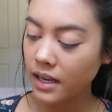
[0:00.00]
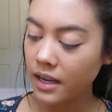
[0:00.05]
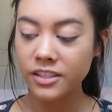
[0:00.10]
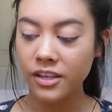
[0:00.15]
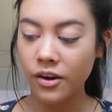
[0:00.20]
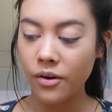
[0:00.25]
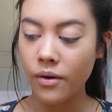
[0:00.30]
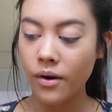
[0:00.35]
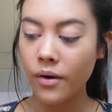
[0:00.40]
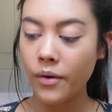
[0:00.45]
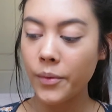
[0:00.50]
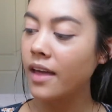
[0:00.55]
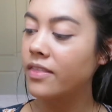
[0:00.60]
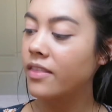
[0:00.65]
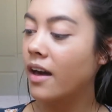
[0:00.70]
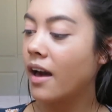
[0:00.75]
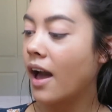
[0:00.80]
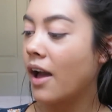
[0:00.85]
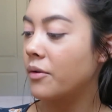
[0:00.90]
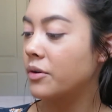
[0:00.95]
So I
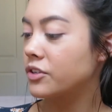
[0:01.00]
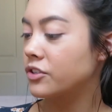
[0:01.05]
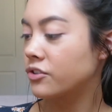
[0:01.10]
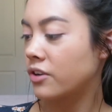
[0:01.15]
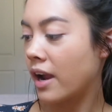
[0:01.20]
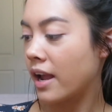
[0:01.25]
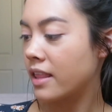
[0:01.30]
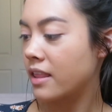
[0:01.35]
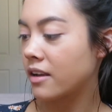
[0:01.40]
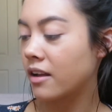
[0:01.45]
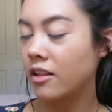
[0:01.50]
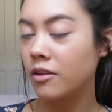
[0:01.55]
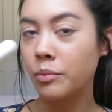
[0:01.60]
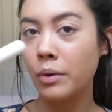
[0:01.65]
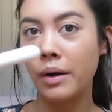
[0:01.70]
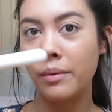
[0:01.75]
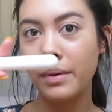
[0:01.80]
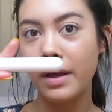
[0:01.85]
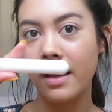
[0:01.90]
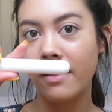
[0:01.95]
thought I would try the
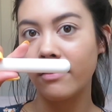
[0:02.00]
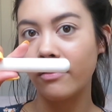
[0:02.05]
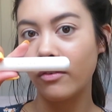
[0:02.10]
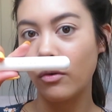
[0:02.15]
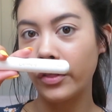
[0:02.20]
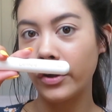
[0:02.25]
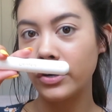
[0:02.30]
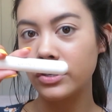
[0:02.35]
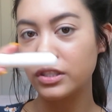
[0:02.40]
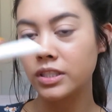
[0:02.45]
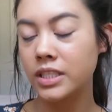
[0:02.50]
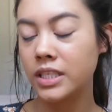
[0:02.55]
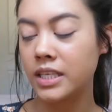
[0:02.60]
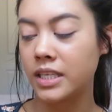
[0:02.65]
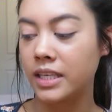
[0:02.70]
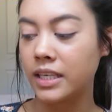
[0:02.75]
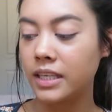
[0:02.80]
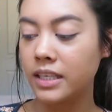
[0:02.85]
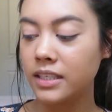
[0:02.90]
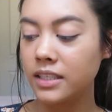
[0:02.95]
Colourpop
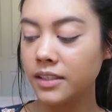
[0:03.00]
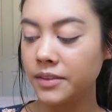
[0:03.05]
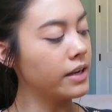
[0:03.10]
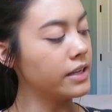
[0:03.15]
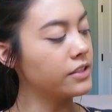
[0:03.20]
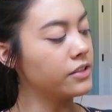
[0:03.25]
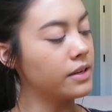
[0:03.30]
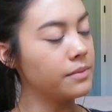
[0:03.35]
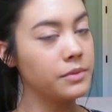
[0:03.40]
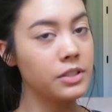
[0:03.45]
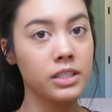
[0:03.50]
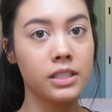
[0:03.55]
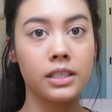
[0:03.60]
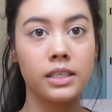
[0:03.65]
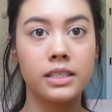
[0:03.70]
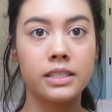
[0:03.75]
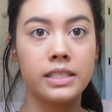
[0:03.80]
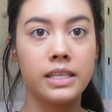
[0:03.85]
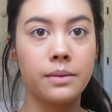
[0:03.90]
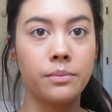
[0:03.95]
F13. Okay, so I'm just
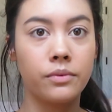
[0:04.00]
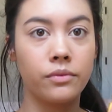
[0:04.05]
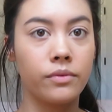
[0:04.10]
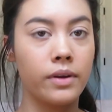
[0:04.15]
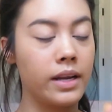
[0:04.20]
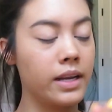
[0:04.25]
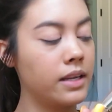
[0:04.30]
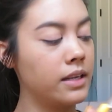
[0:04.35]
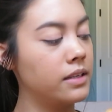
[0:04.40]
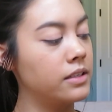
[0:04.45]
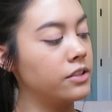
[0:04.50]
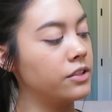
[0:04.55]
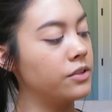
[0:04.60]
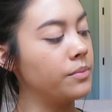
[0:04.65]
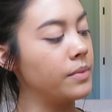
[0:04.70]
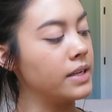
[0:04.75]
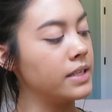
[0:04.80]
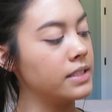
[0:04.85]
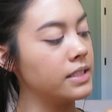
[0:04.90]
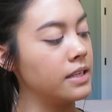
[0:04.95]
gonna dip right into
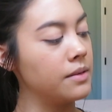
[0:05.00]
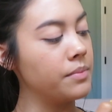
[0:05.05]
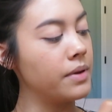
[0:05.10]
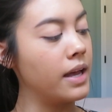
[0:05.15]
my Z